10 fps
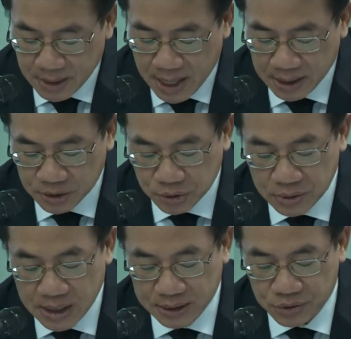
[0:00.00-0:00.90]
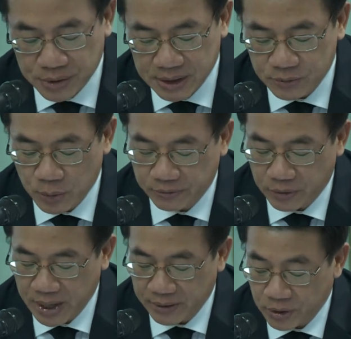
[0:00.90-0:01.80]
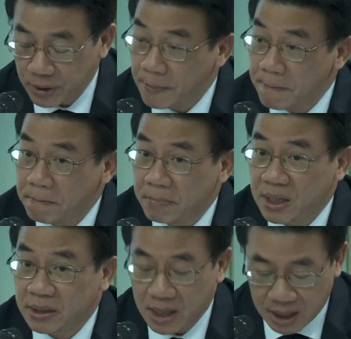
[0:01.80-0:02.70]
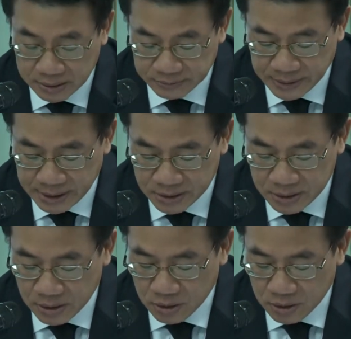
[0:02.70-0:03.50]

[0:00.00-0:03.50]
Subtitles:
and the two countries will forever be in conflict